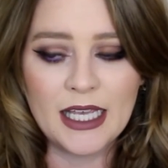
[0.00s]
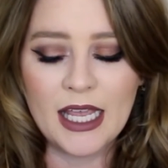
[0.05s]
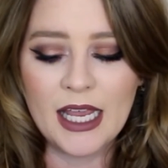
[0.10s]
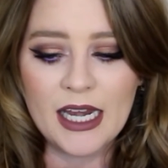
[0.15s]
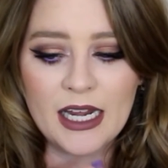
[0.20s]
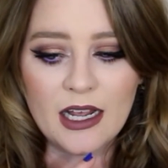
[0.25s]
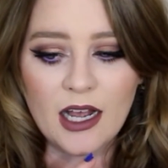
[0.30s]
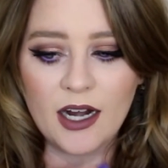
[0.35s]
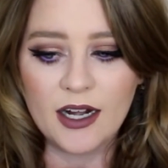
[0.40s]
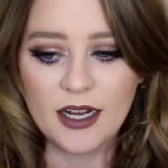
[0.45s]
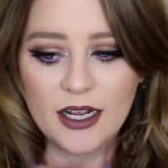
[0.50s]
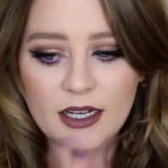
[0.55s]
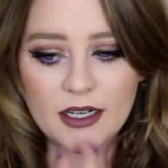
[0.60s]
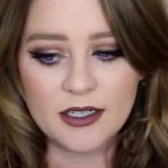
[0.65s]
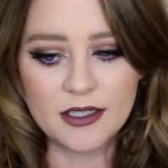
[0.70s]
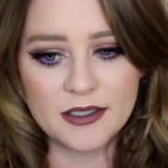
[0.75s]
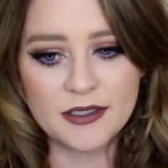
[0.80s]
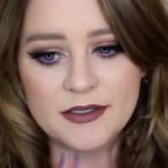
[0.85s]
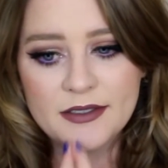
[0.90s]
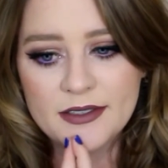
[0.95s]
idiotic
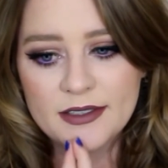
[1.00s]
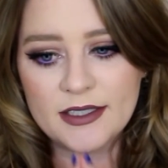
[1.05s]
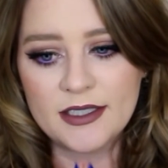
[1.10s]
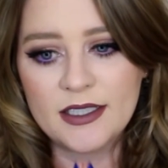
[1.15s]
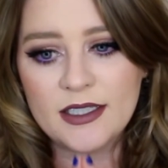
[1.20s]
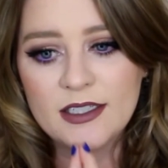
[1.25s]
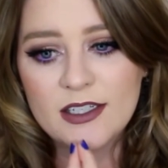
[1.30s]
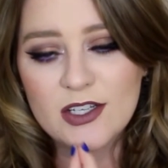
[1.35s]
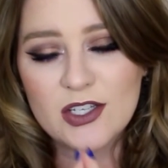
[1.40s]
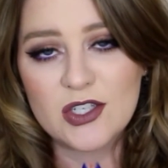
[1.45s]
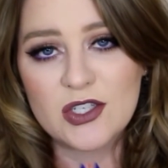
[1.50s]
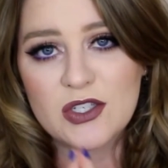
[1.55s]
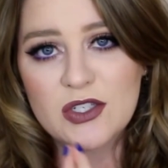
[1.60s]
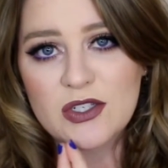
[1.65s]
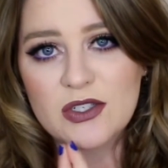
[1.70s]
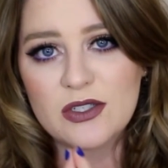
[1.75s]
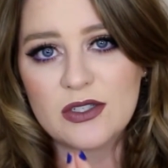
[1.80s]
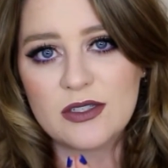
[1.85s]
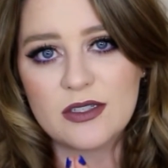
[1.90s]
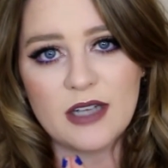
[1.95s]

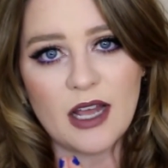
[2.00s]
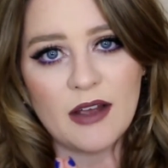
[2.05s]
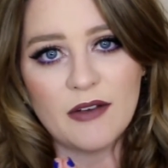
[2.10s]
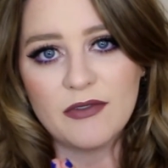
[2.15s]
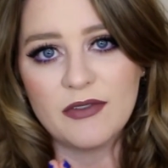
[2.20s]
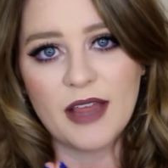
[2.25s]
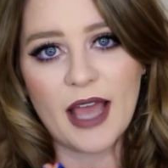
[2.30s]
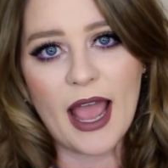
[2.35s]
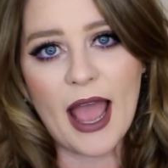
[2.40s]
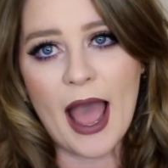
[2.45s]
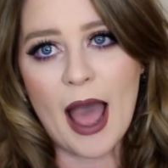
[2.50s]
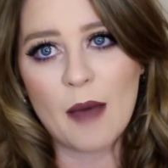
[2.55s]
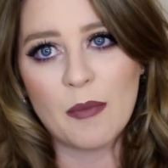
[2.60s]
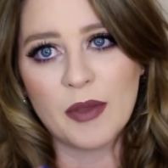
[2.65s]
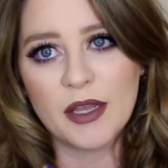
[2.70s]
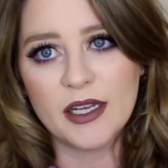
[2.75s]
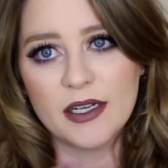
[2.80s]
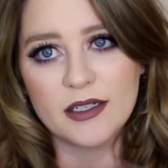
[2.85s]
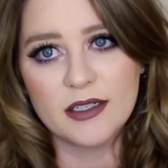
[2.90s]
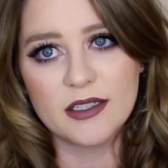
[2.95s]
stuff that
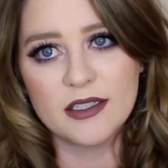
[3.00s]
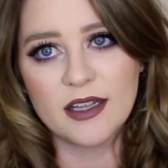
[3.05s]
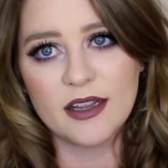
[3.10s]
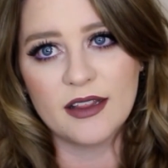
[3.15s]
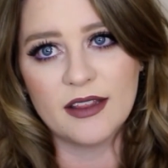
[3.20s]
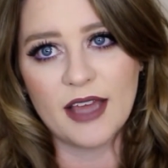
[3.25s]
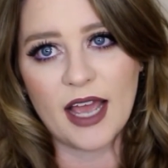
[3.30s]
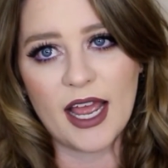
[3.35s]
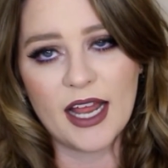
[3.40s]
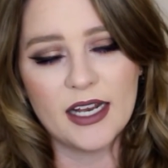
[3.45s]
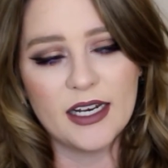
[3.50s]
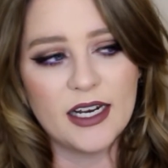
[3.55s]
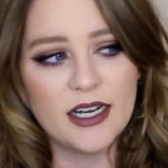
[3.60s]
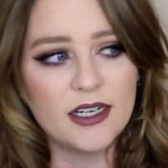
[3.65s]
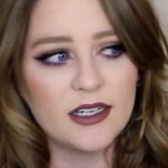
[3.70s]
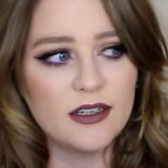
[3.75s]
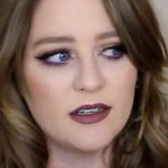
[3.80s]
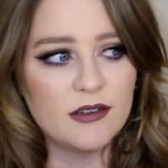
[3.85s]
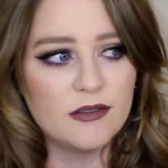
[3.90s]
happened that,